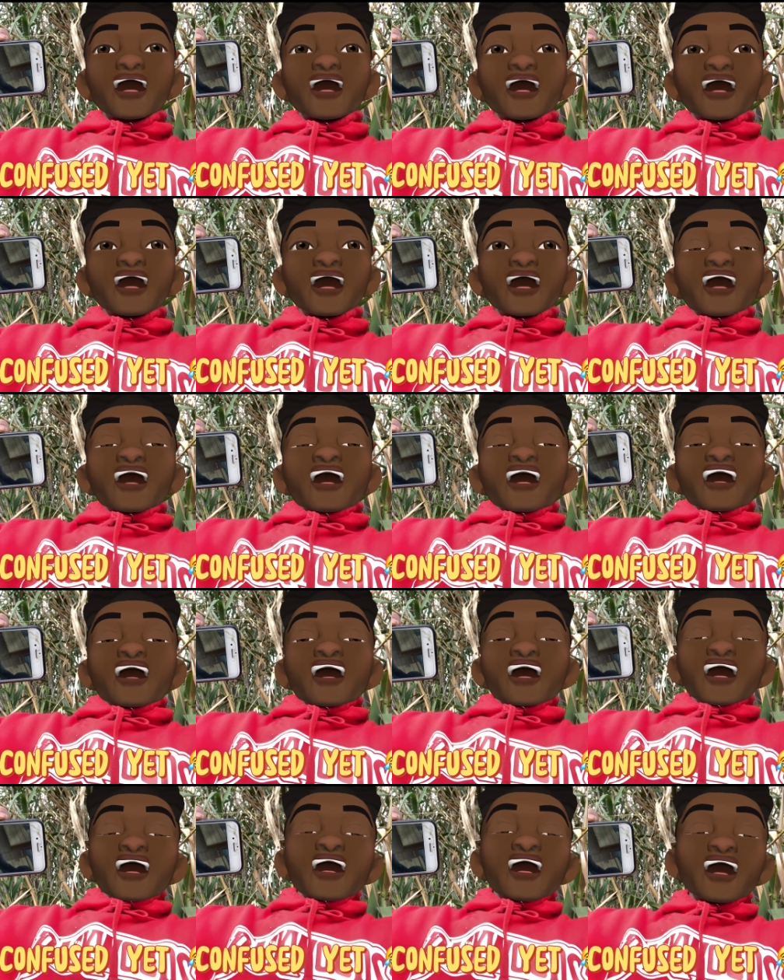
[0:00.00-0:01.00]
this is
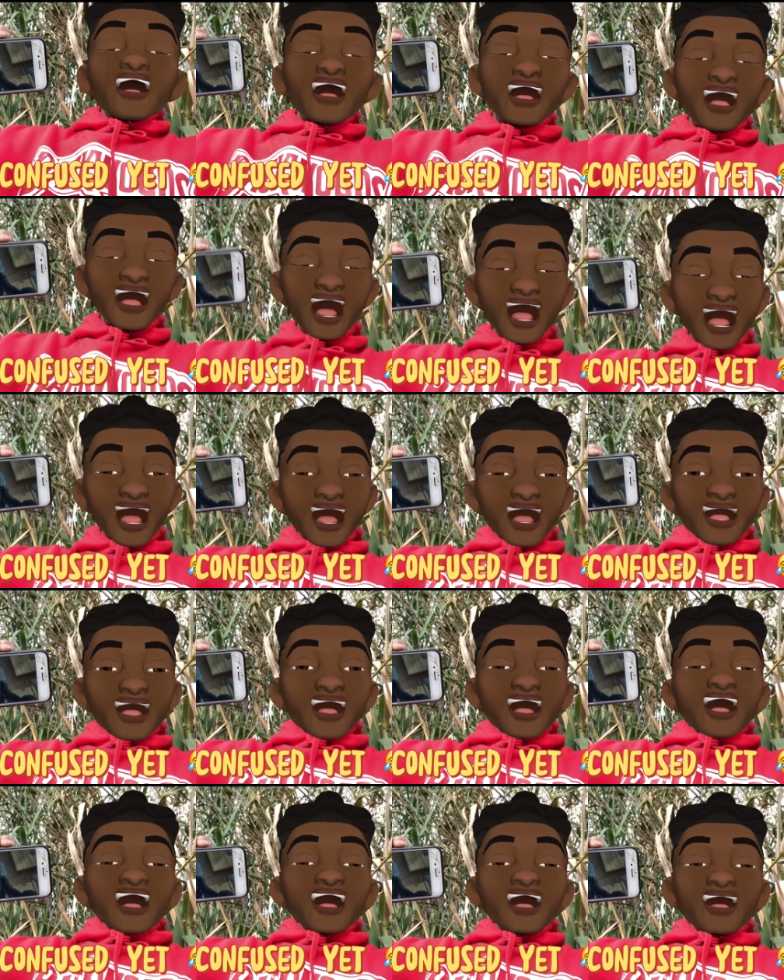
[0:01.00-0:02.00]
because,
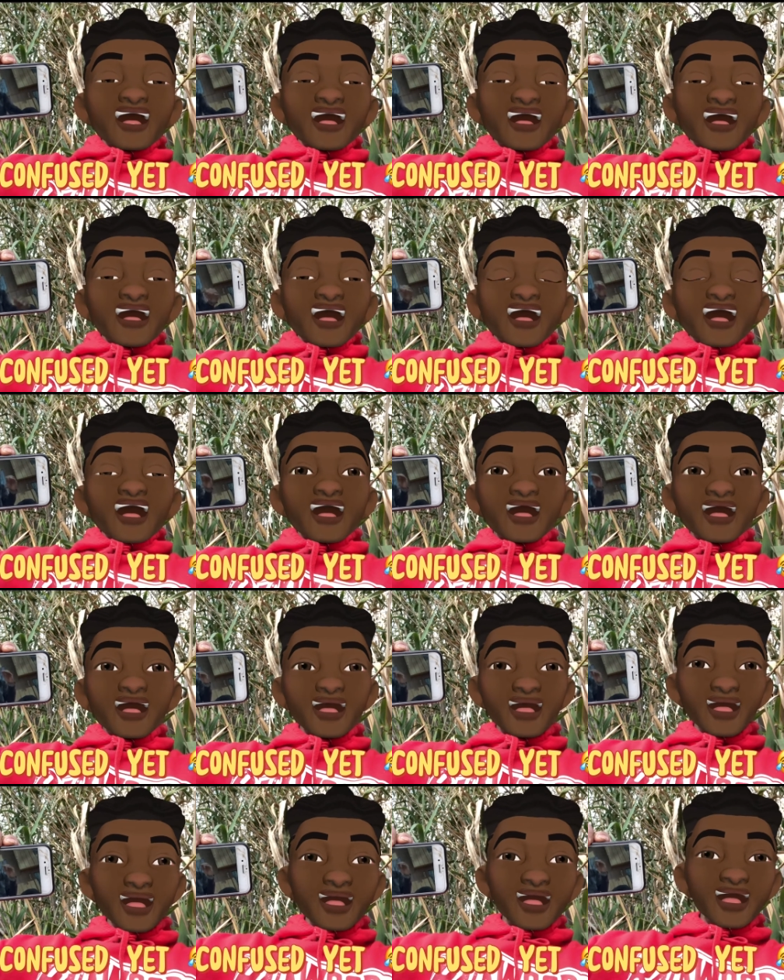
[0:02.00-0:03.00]
see,
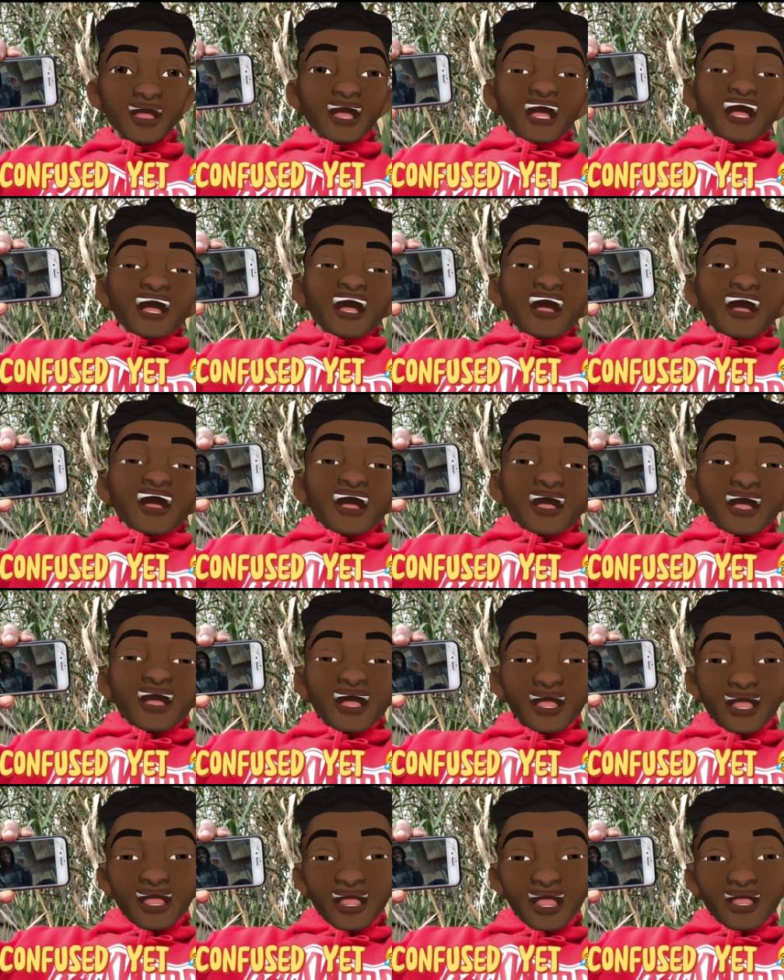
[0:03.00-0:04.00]
anxious fear
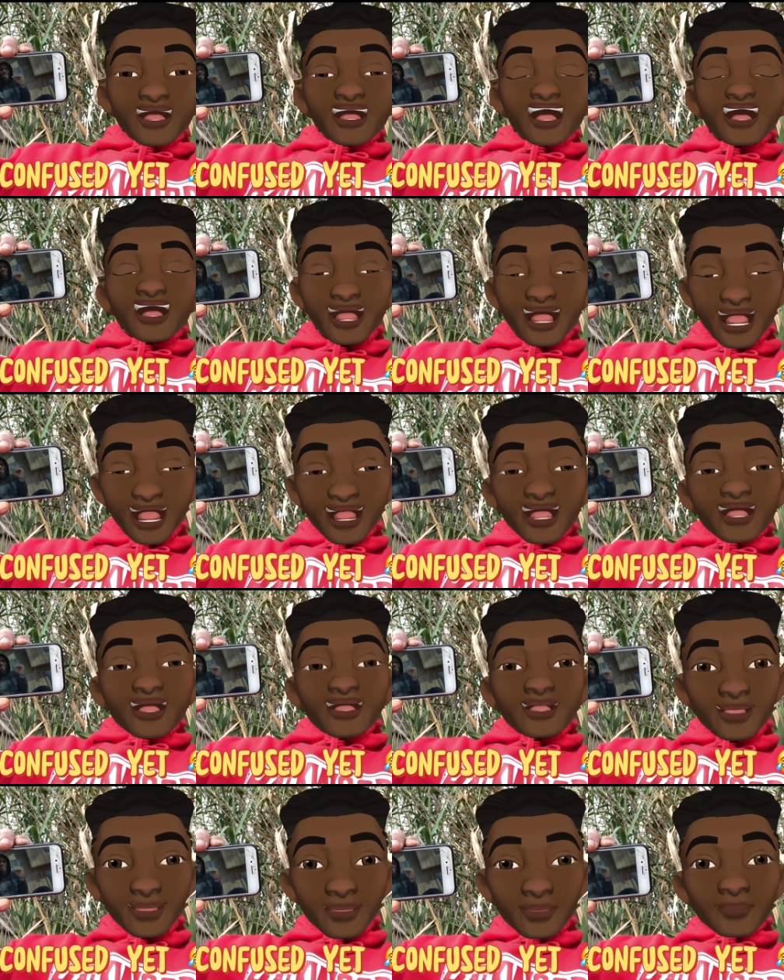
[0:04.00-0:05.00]
and like excitement
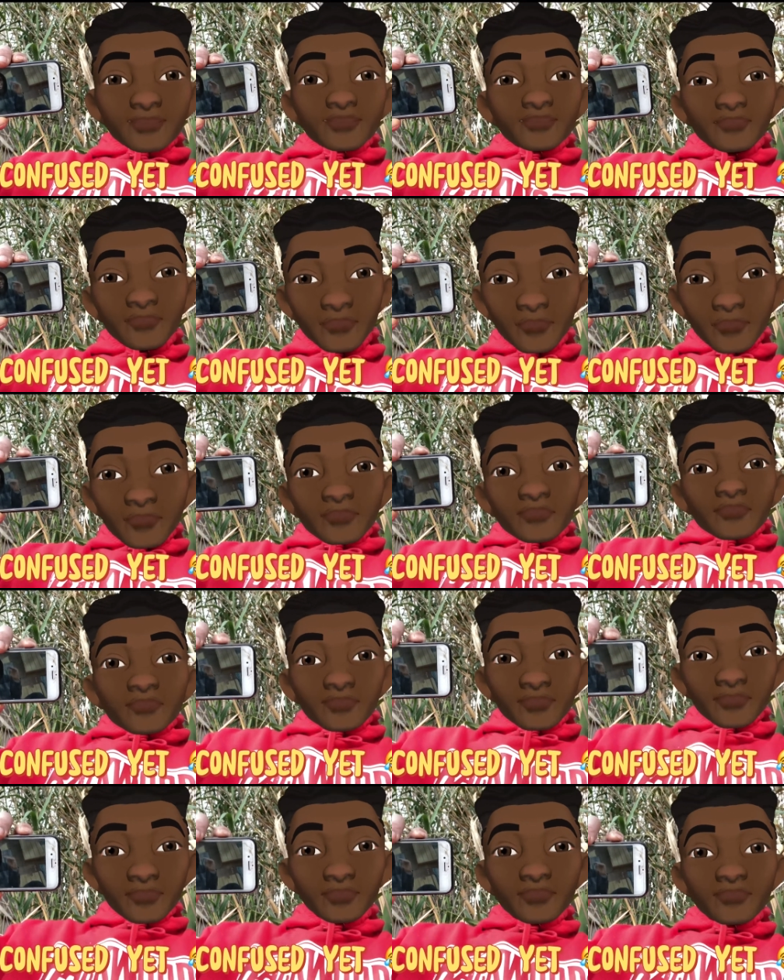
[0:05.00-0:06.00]
is a very,
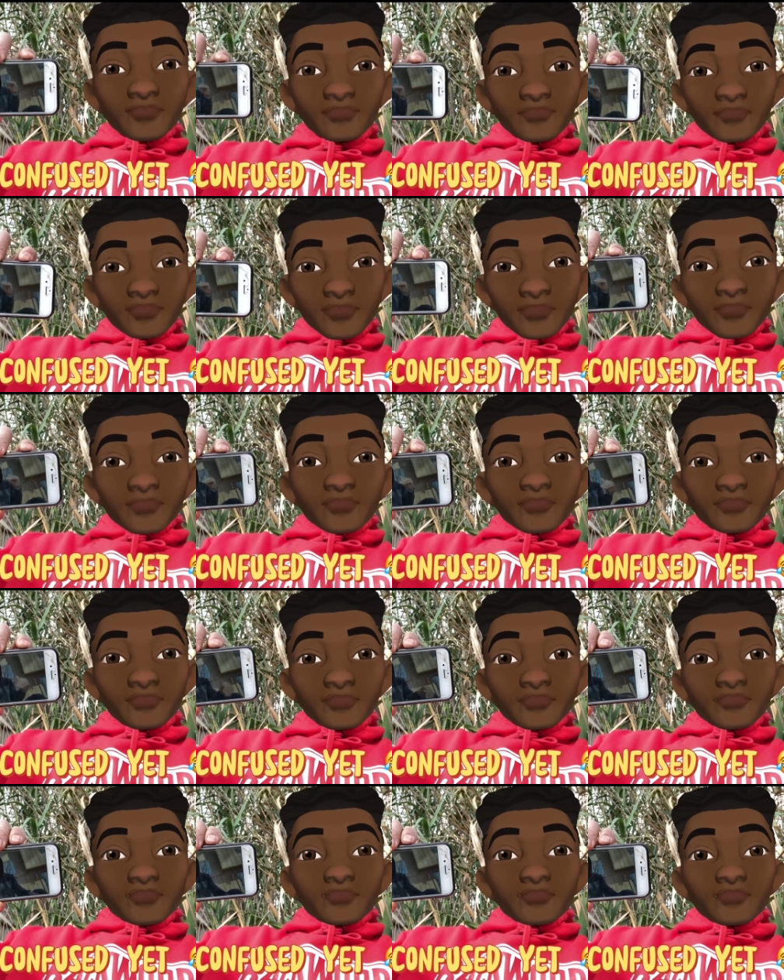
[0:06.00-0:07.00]
it's clo- close
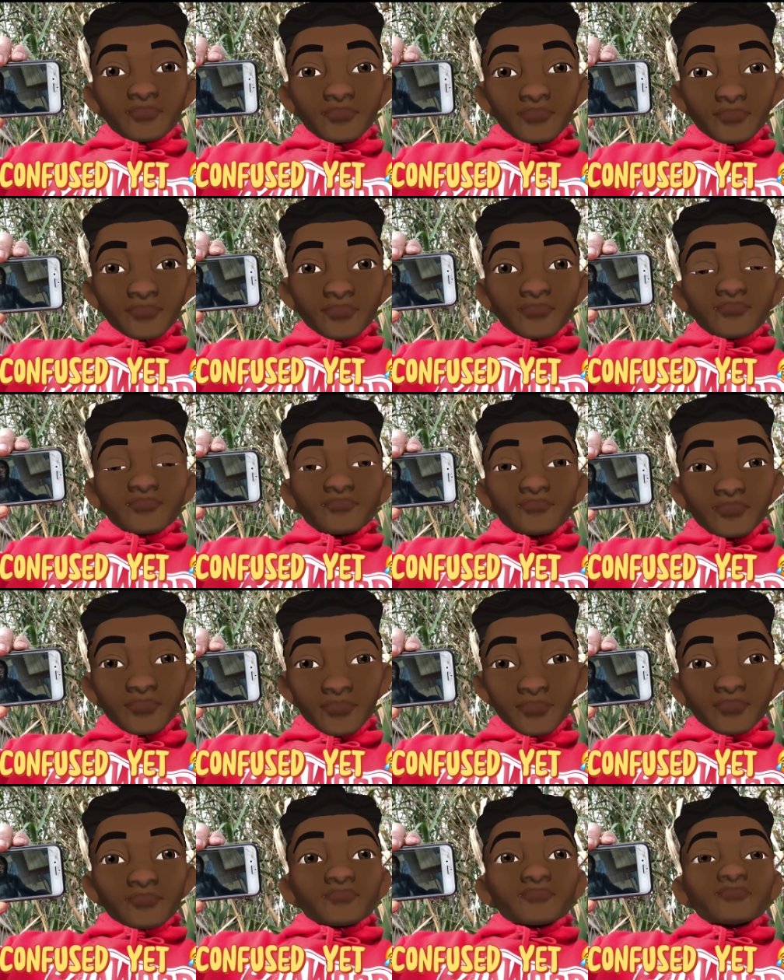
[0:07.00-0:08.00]
in. and
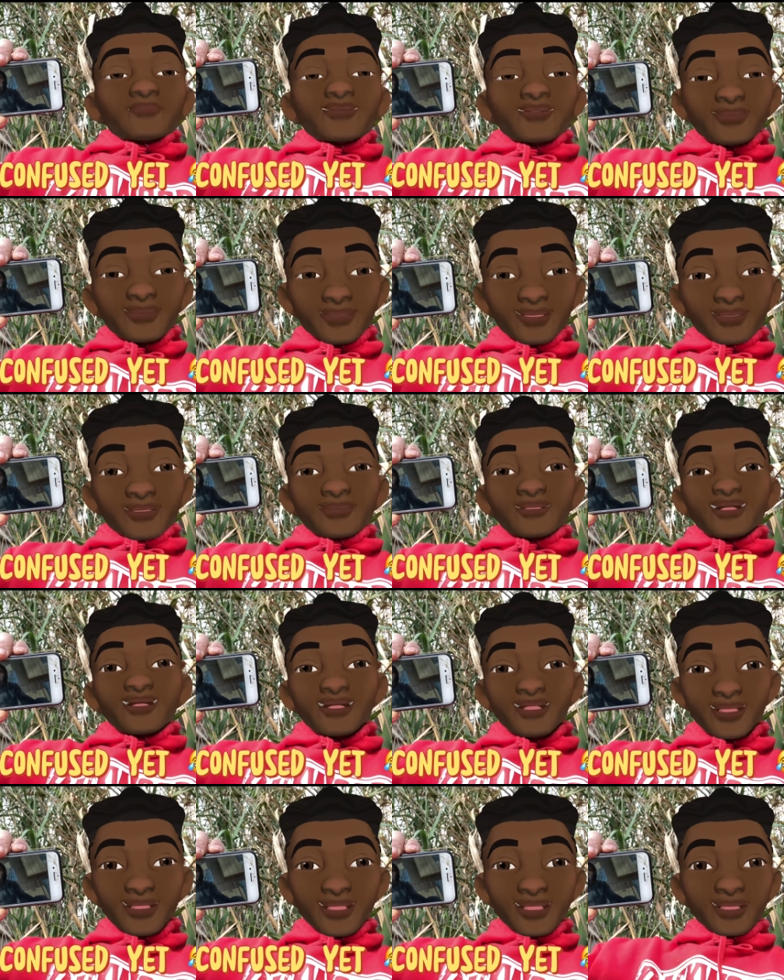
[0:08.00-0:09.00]
and, and it's a close
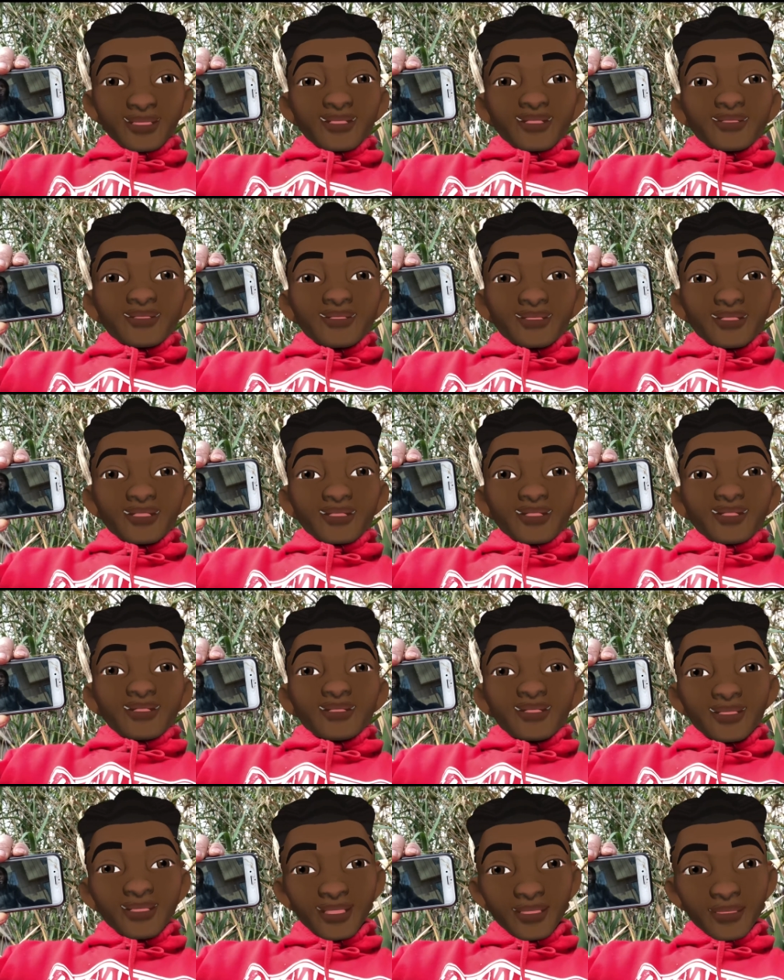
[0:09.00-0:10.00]
emotion. See what I'm
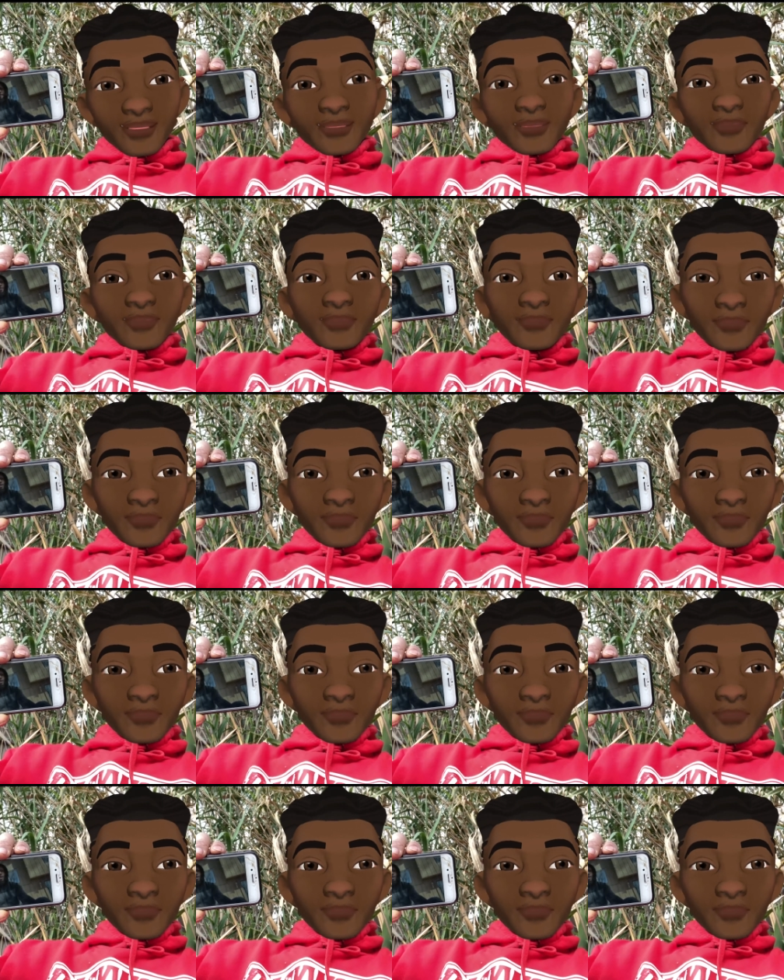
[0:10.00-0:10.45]
saying? And